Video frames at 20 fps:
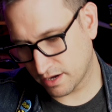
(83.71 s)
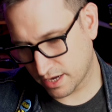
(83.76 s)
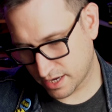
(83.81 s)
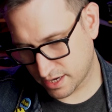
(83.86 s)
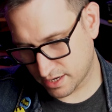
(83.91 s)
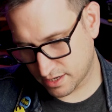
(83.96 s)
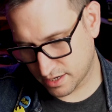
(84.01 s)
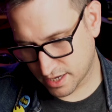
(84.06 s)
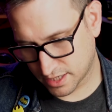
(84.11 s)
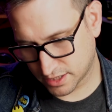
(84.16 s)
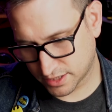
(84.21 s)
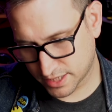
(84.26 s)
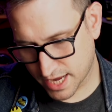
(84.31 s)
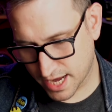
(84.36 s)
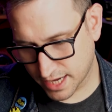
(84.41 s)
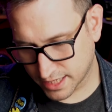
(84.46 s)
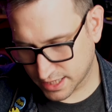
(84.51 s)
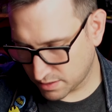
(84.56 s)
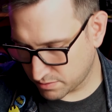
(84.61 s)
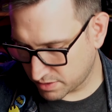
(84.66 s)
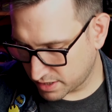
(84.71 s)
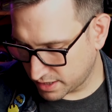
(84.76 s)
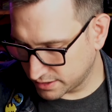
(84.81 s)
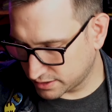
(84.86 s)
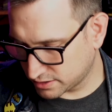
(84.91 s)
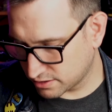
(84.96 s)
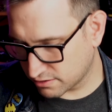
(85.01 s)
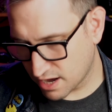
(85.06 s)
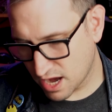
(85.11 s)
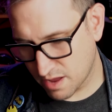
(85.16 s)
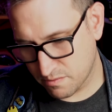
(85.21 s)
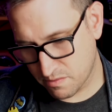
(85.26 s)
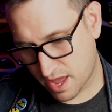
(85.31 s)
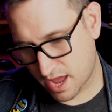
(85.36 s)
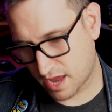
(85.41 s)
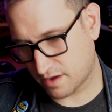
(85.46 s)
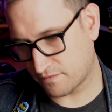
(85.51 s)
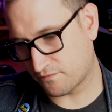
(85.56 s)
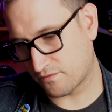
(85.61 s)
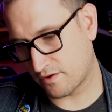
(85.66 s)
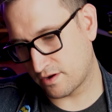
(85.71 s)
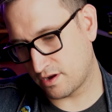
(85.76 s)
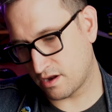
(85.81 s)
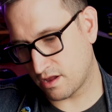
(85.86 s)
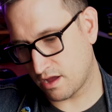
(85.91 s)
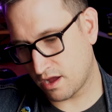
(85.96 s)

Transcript: and tag them on Instagram at Front End